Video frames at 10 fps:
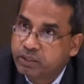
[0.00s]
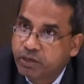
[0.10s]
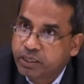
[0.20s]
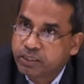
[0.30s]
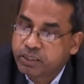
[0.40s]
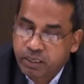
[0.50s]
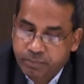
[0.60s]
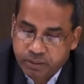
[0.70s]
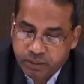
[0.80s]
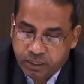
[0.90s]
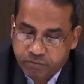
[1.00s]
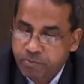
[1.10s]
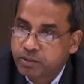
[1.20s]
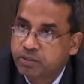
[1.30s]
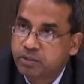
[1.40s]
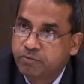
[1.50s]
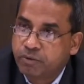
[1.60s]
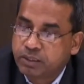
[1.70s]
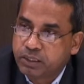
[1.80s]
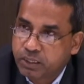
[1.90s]
education in the
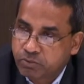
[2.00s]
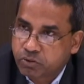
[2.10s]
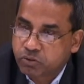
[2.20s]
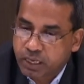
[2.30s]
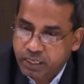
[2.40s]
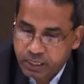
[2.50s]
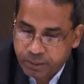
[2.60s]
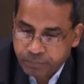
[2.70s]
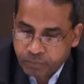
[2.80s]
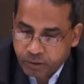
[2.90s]
emerging network society,